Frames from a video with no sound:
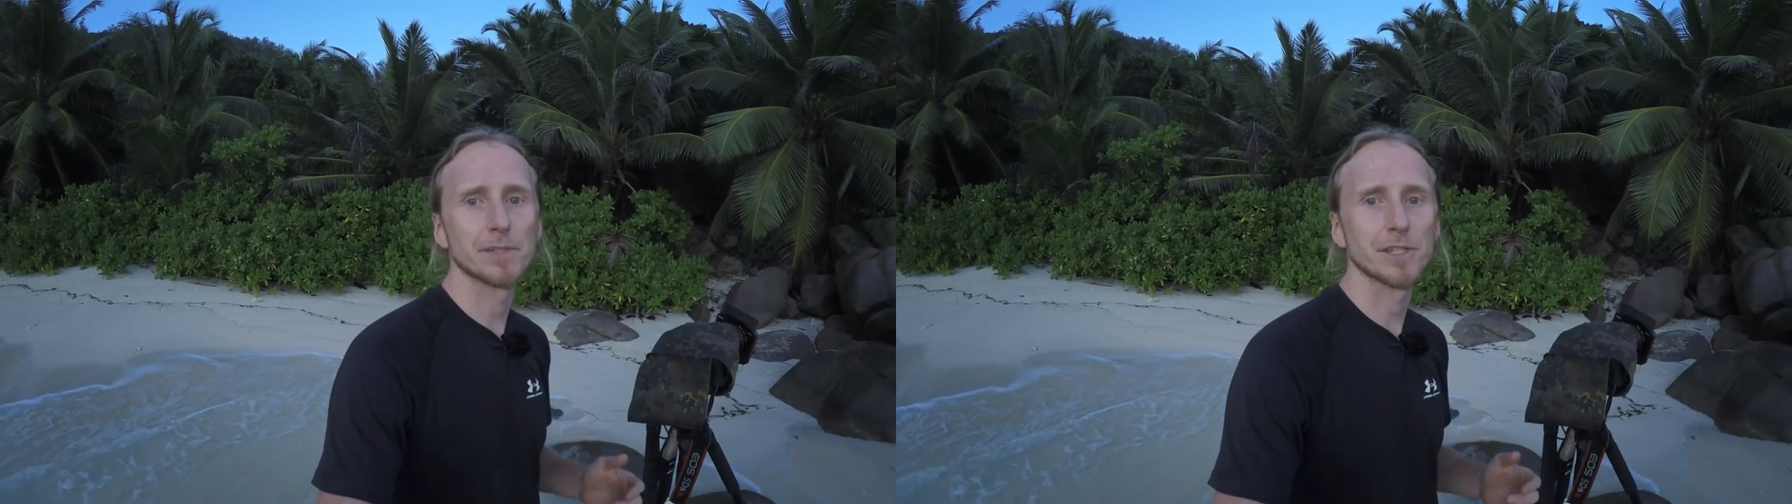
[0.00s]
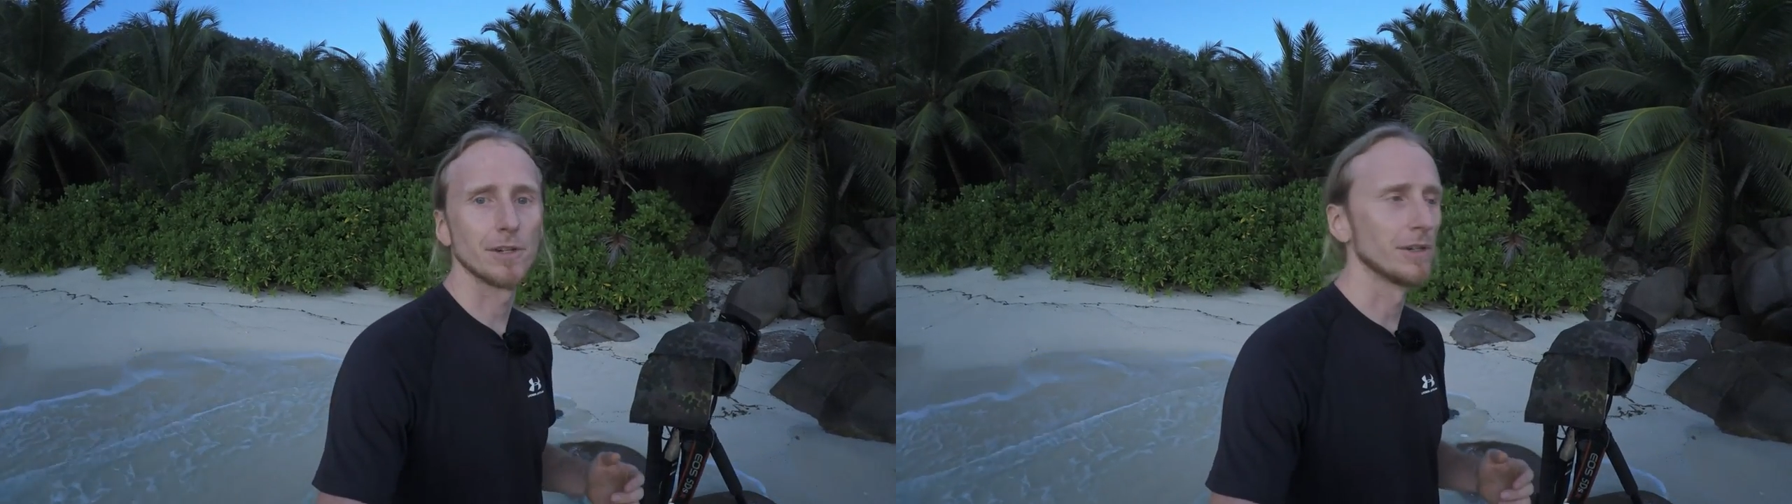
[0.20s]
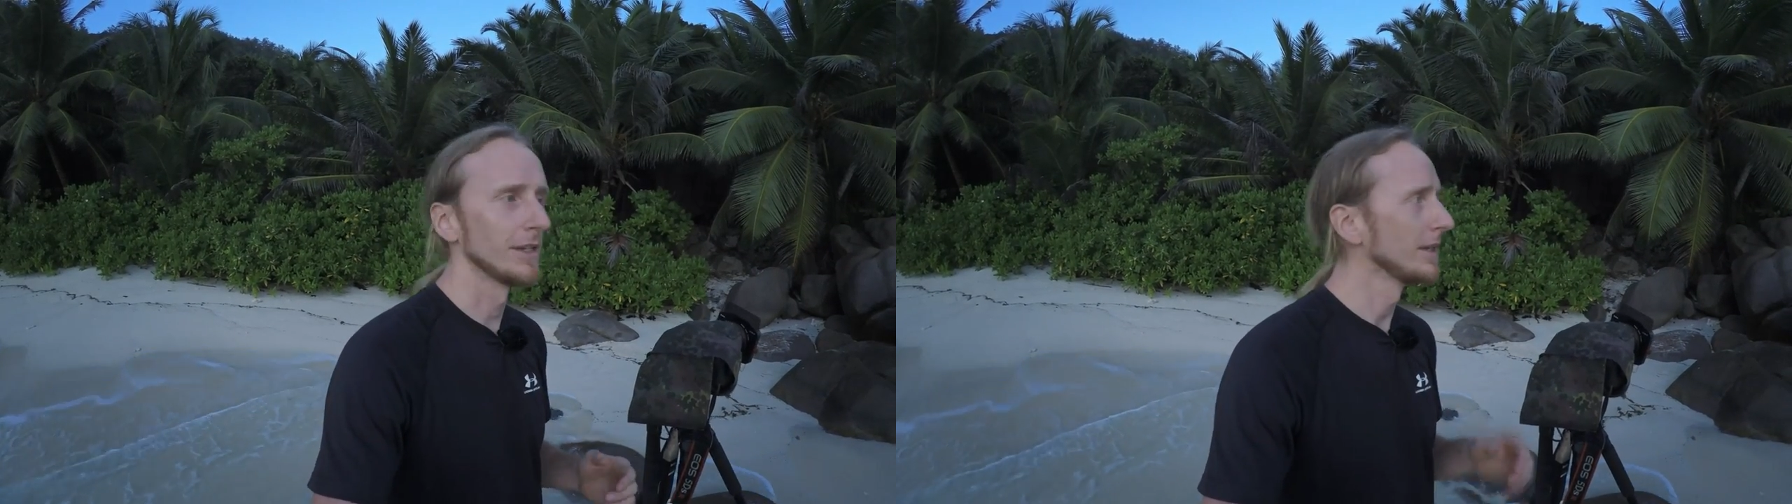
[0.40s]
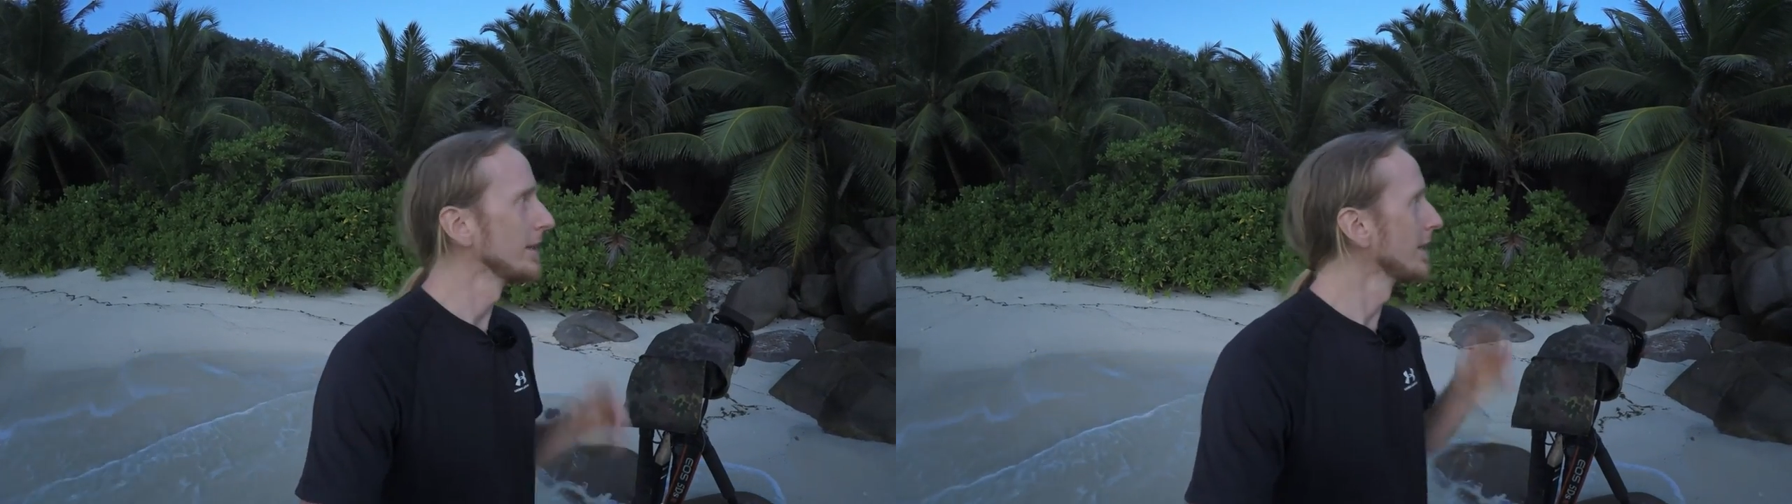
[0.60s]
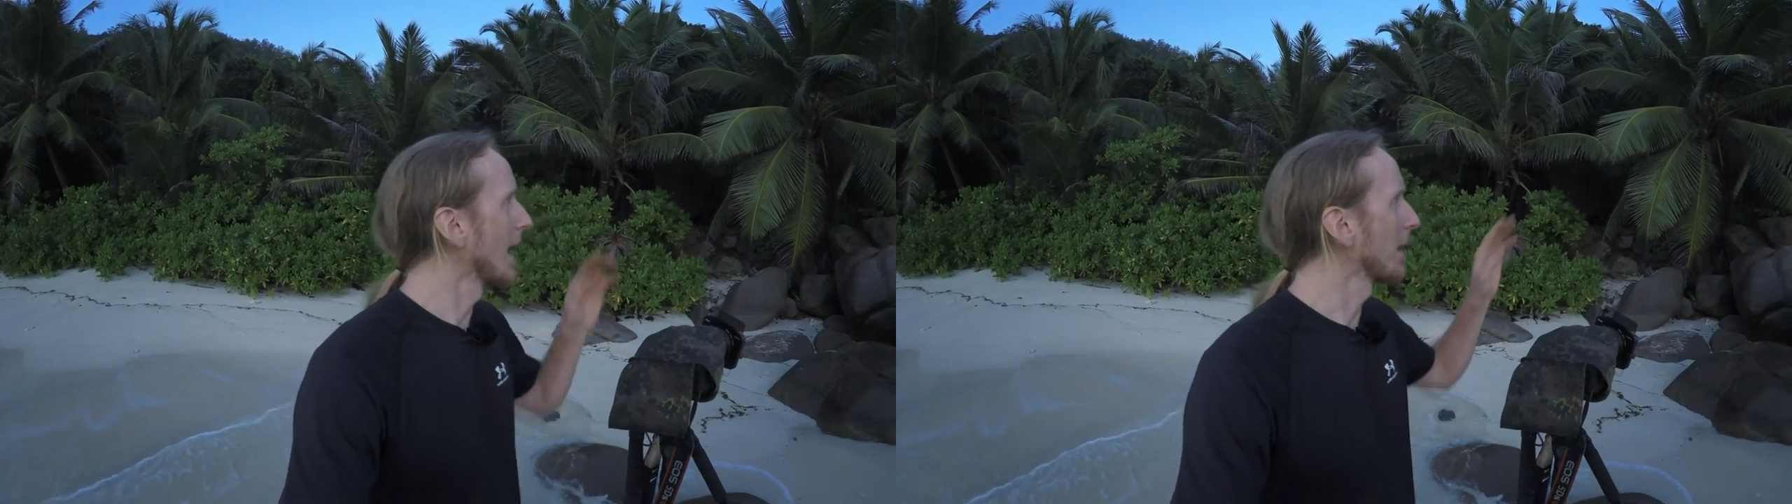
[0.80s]
So
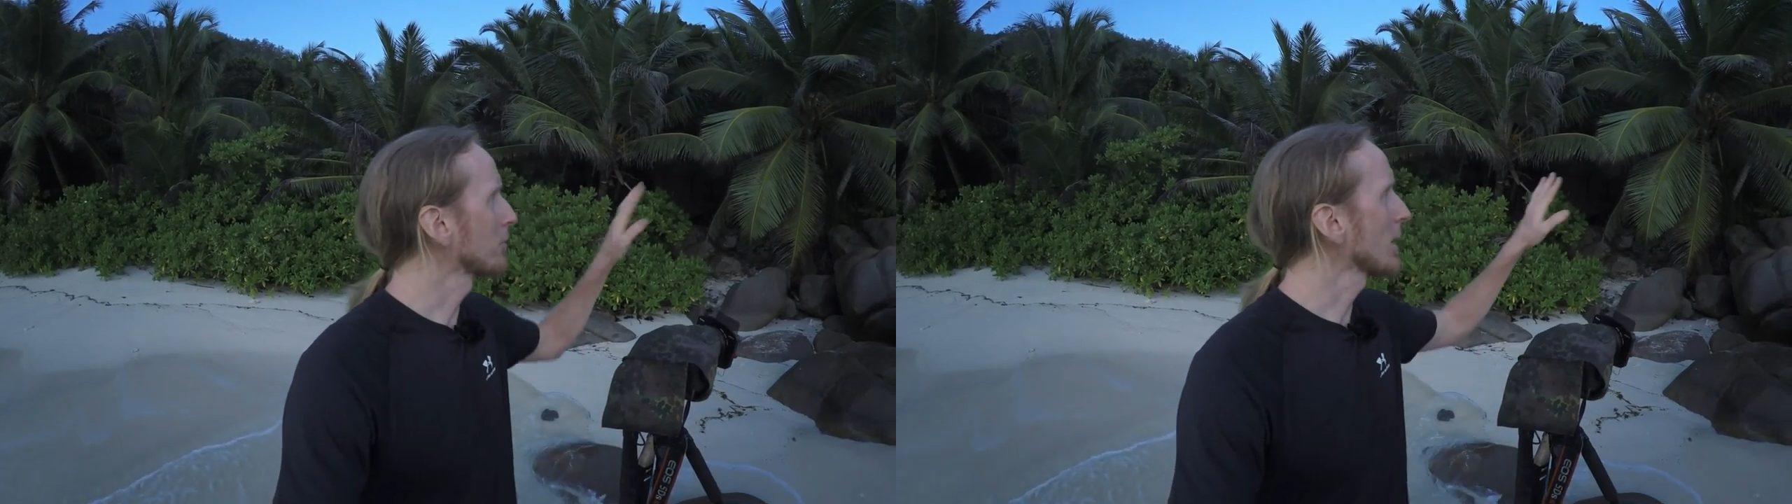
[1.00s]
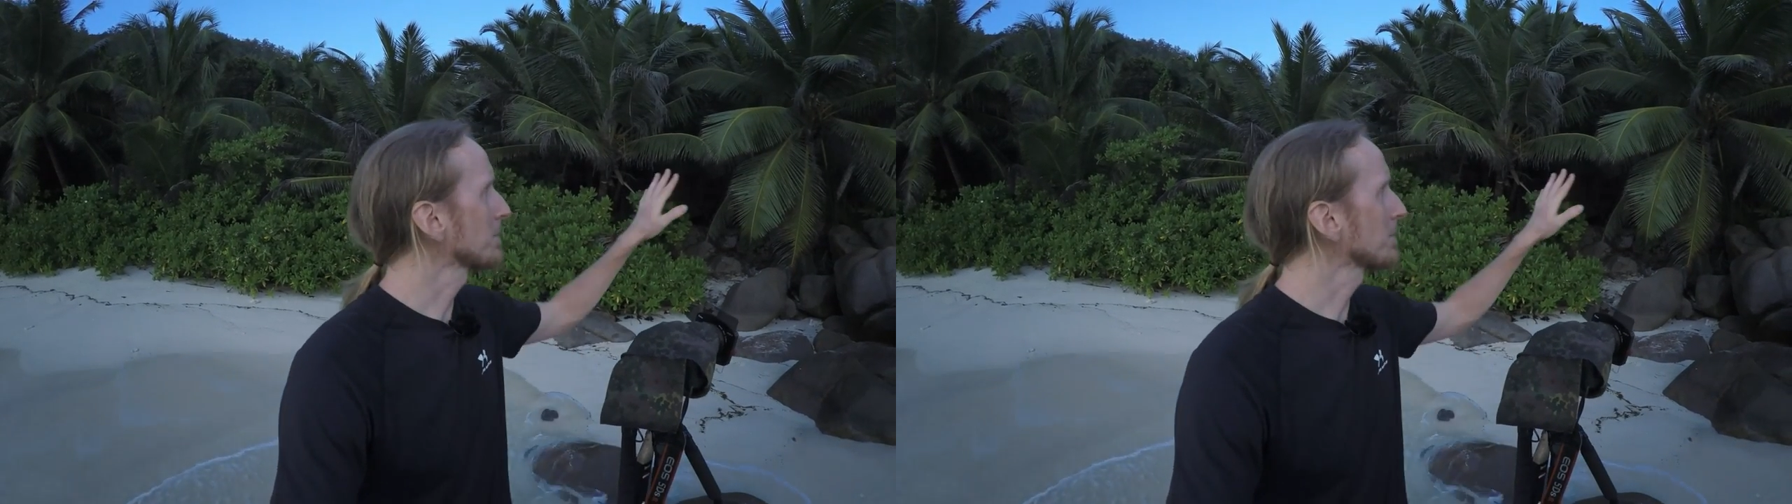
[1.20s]
I'm quite